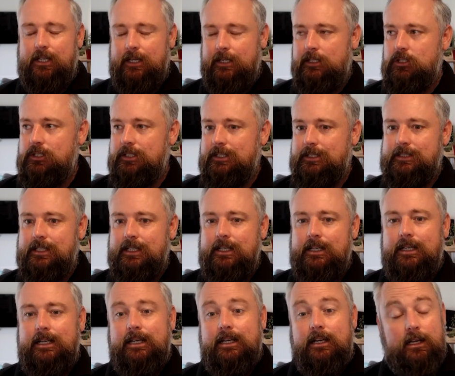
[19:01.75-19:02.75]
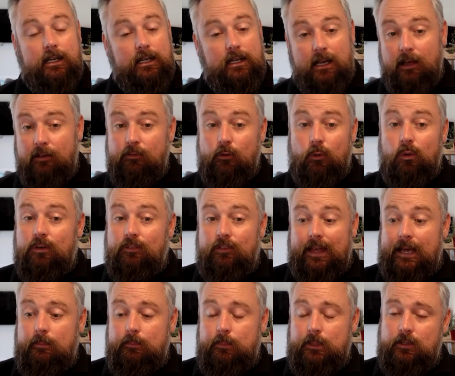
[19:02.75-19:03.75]
changes. Love all of
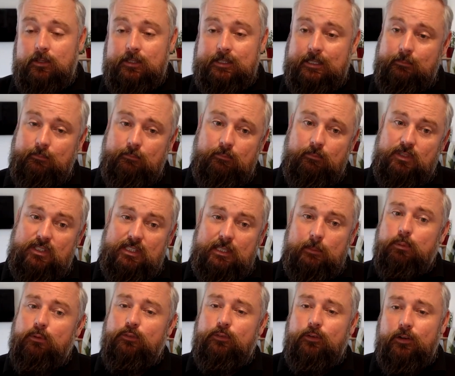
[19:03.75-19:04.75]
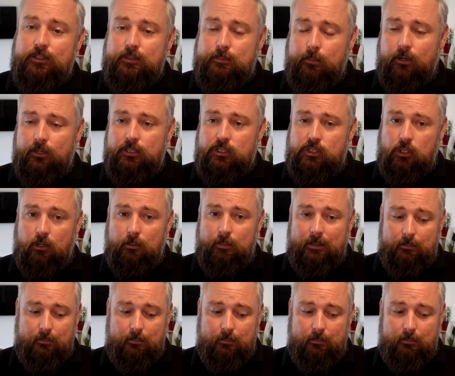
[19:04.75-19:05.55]
that because it simplifies my job.